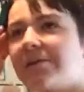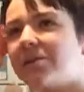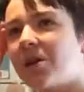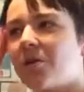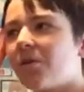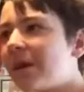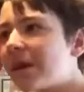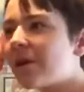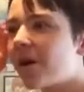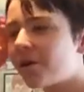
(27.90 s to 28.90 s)
so,
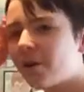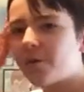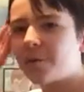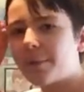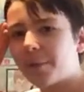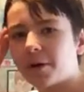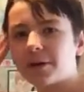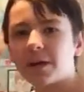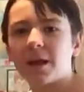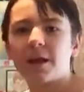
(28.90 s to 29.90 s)
in honor of my
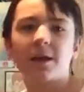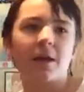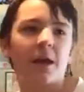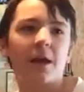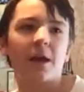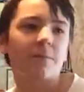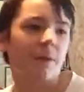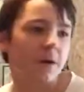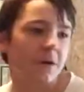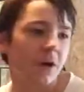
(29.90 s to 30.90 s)
birthday and
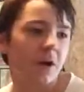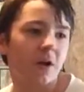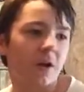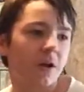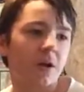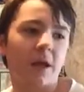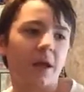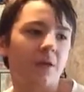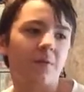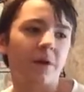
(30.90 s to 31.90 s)
my dog
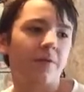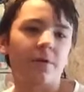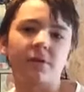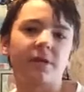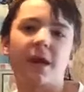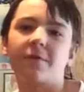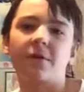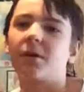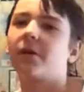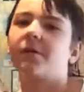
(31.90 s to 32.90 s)
and whatever else I have
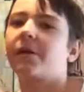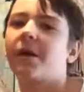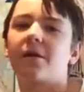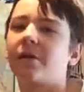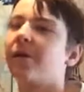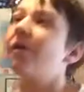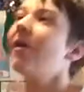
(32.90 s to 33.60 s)
to honor, I don't know,